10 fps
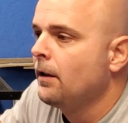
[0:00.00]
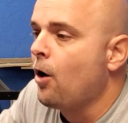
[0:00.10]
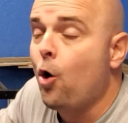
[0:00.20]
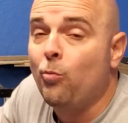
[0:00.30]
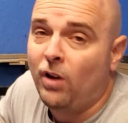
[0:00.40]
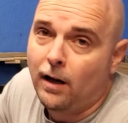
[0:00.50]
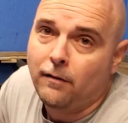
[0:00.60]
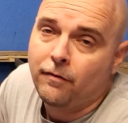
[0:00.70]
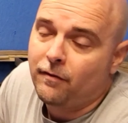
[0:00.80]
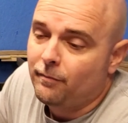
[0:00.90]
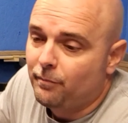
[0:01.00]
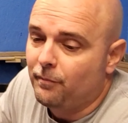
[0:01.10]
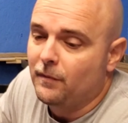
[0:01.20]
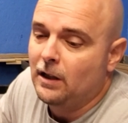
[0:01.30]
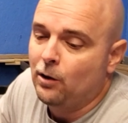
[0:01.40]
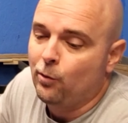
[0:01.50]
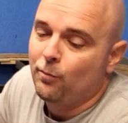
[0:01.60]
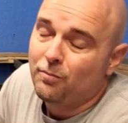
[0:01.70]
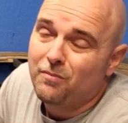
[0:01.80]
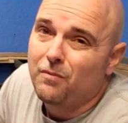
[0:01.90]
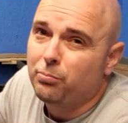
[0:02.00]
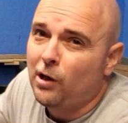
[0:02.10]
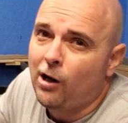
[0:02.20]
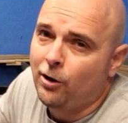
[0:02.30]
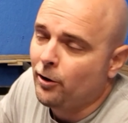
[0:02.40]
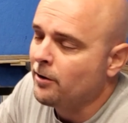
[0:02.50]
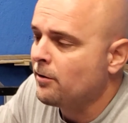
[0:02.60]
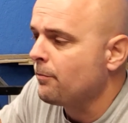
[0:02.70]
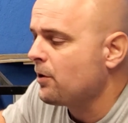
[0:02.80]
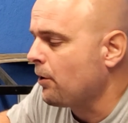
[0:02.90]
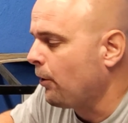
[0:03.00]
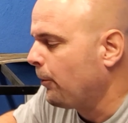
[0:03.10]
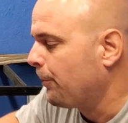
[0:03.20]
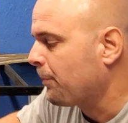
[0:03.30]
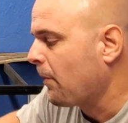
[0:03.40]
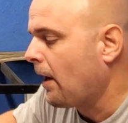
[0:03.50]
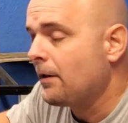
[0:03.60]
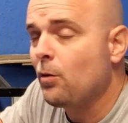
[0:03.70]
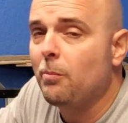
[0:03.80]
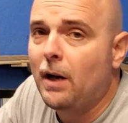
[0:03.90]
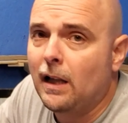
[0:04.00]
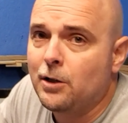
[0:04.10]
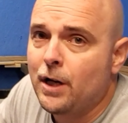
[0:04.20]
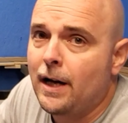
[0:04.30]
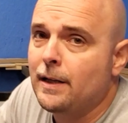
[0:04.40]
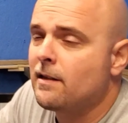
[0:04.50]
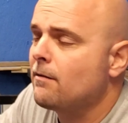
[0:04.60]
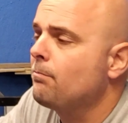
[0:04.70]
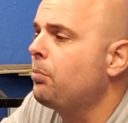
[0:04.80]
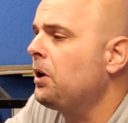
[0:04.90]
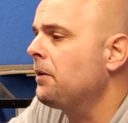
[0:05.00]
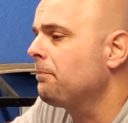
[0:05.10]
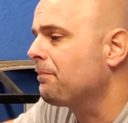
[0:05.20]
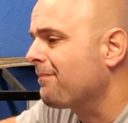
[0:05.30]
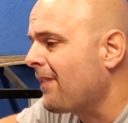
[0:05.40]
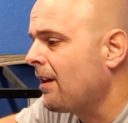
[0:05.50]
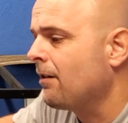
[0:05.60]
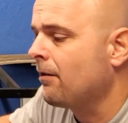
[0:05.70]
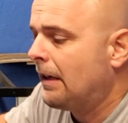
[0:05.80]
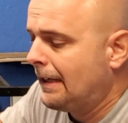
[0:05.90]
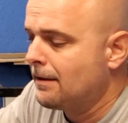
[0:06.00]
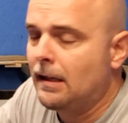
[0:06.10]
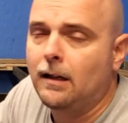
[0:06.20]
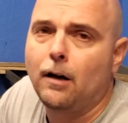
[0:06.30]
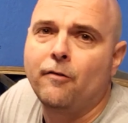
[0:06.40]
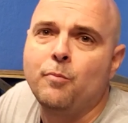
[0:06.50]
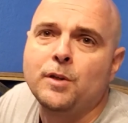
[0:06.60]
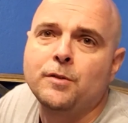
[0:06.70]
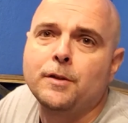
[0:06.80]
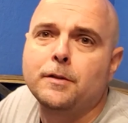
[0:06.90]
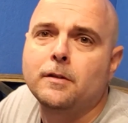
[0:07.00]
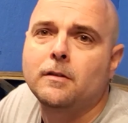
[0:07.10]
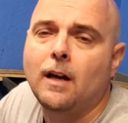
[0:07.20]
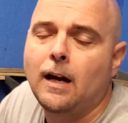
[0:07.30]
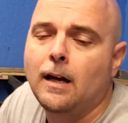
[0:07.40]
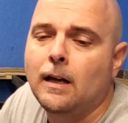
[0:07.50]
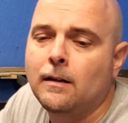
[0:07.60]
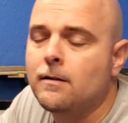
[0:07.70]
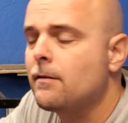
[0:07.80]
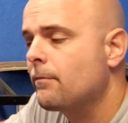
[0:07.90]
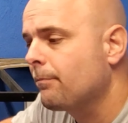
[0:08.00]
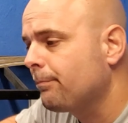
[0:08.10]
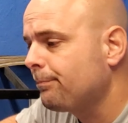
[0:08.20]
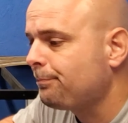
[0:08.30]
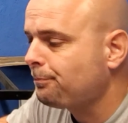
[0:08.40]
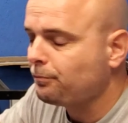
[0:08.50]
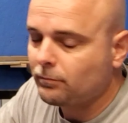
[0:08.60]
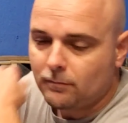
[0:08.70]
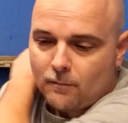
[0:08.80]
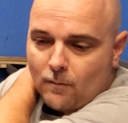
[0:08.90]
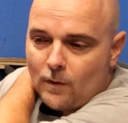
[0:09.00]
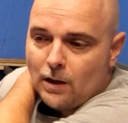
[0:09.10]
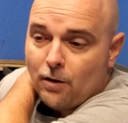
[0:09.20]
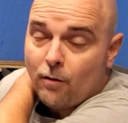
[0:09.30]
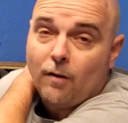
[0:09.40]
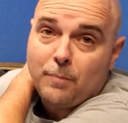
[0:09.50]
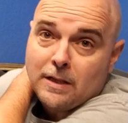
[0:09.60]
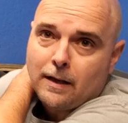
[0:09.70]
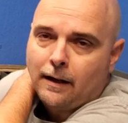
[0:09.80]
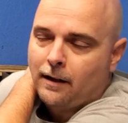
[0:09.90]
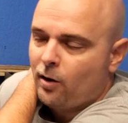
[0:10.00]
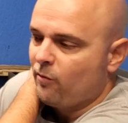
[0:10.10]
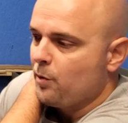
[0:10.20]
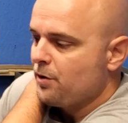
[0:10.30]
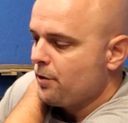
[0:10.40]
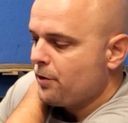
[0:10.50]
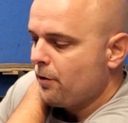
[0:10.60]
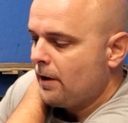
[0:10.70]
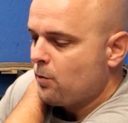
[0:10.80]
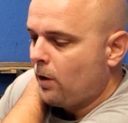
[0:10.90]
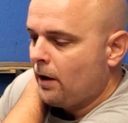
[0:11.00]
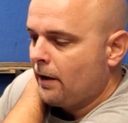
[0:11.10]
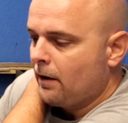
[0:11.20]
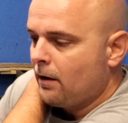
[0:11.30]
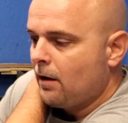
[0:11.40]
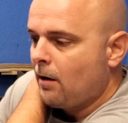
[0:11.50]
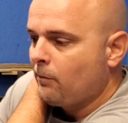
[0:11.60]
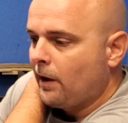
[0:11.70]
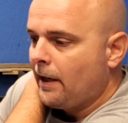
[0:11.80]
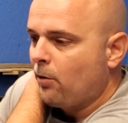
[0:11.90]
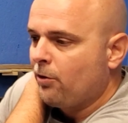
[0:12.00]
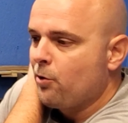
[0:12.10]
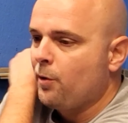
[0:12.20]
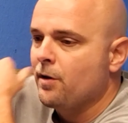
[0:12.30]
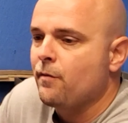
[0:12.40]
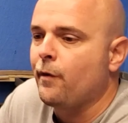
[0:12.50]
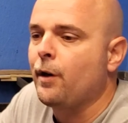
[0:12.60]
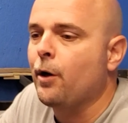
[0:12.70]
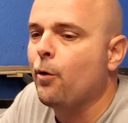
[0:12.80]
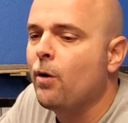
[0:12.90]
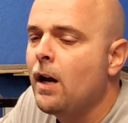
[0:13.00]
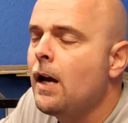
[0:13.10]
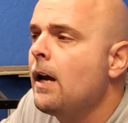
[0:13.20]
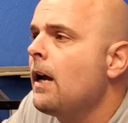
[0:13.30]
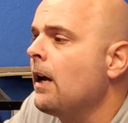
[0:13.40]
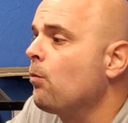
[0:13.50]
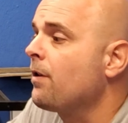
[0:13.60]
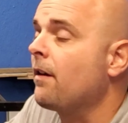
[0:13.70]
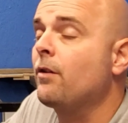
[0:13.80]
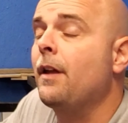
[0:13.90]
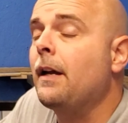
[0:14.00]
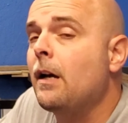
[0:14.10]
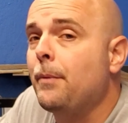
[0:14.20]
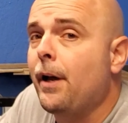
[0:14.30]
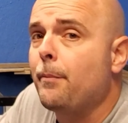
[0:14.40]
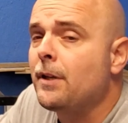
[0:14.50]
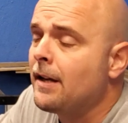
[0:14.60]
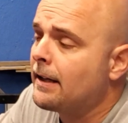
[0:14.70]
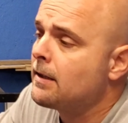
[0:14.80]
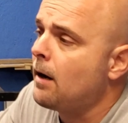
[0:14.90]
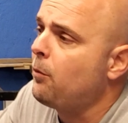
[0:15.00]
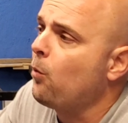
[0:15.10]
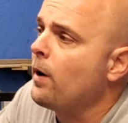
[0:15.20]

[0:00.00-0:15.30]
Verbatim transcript: home life, you know, priorities. So I do apologize, but, you know, I got to take care of business, and, you know, I've been taking care of business. So that's why I'm late on doing this video. And with everything coming up in the next couple